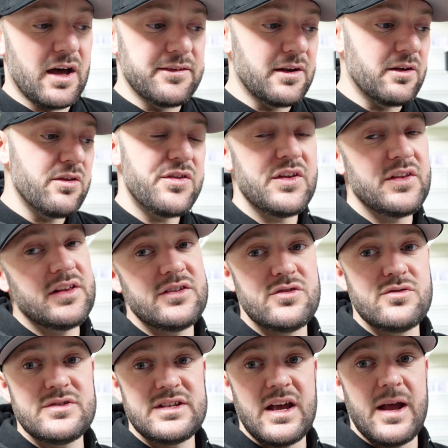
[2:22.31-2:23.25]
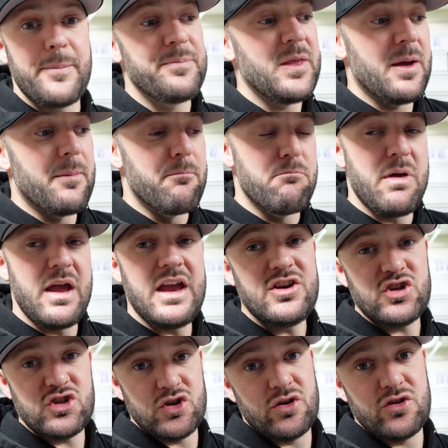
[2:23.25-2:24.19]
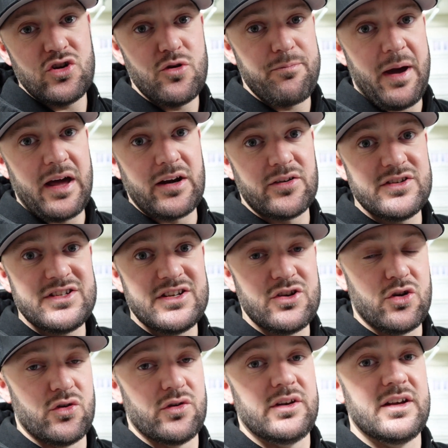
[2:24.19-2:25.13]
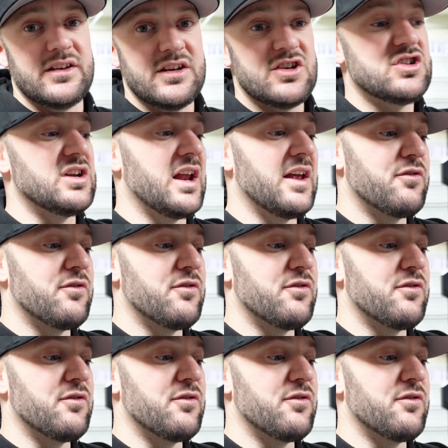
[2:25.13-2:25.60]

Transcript: Another thing they do say, make sure your battery's in good condition.